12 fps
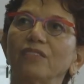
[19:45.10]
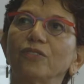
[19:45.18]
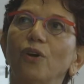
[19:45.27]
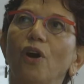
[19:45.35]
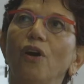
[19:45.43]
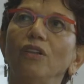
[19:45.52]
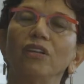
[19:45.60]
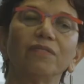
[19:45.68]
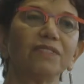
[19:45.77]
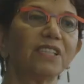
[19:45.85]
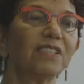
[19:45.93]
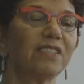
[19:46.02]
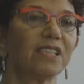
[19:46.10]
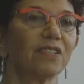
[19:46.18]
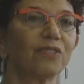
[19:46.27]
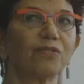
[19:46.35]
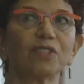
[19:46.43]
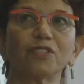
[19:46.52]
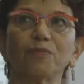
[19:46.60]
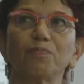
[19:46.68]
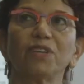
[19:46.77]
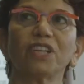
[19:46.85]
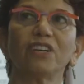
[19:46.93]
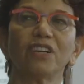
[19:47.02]
so all of these things was
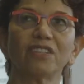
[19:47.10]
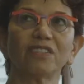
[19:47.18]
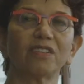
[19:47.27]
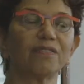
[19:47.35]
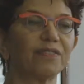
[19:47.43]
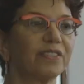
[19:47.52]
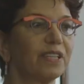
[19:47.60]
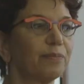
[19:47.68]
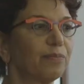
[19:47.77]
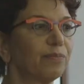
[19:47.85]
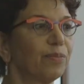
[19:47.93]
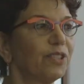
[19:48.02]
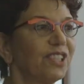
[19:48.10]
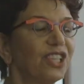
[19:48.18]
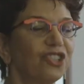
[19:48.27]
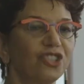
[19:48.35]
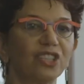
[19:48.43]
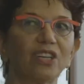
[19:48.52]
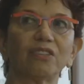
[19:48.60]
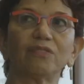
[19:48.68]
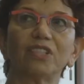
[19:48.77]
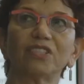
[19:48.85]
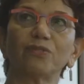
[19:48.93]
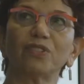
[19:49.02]
because of the position I
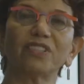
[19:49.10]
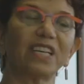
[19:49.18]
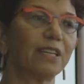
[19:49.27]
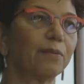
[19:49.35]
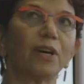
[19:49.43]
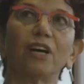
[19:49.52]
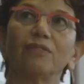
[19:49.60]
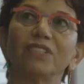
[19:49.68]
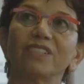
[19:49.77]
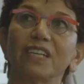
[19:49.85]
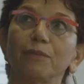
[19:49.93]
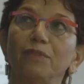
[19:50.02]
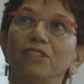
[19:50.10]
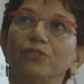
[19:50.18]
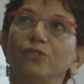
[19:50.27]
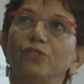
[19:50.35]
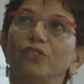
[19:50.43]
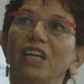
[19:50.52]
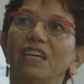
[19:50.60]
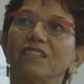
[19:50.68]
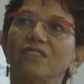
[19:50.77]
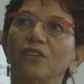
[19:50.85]
was able to do that.